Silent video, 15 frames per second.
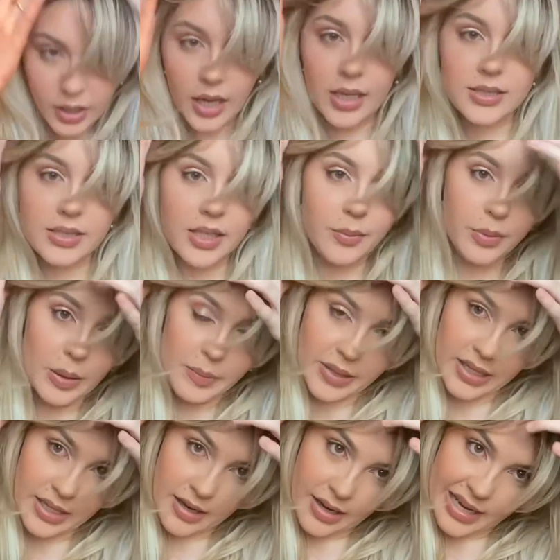Actually, probably a
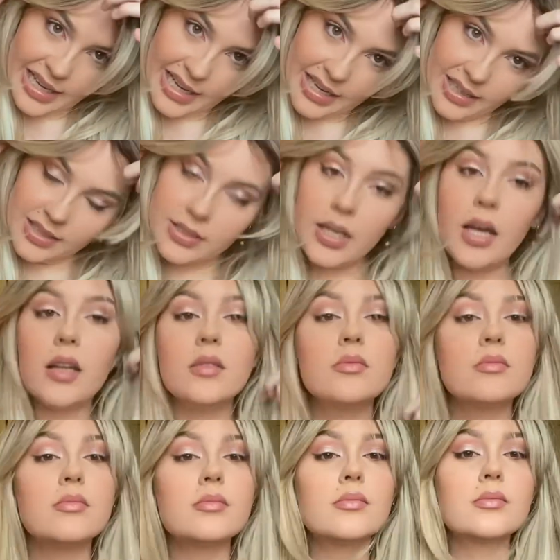9 out of
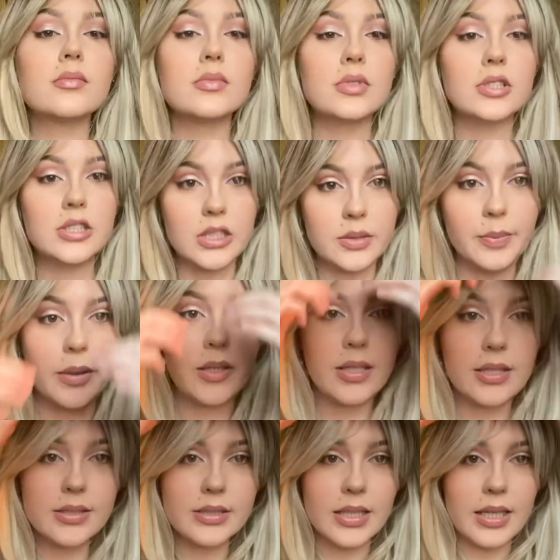10, just
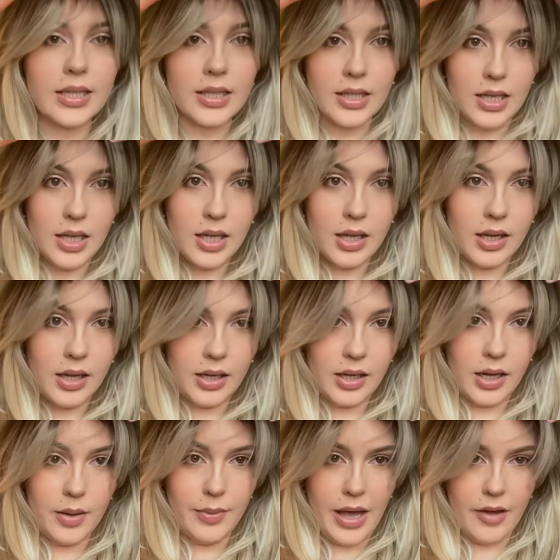because
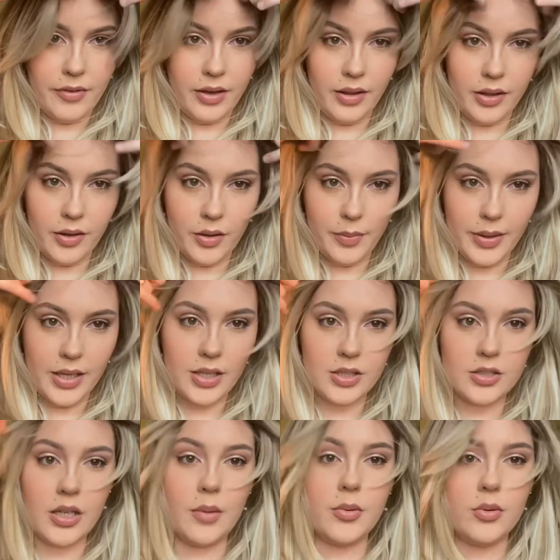I'm having a little bit
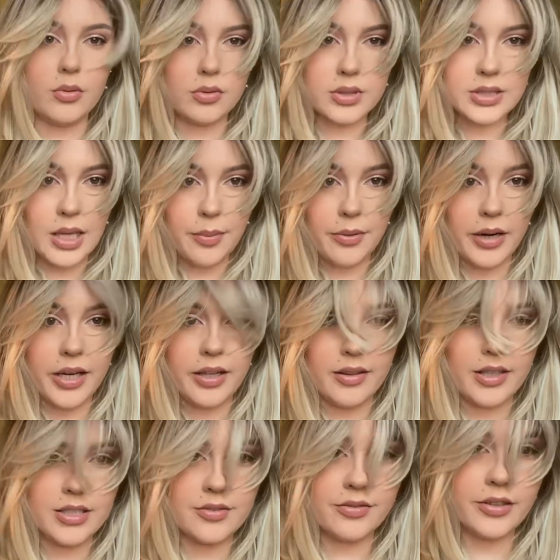trouble separating
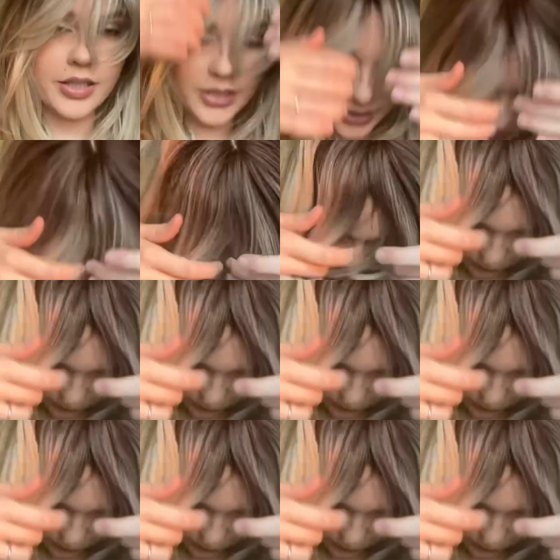this fringe,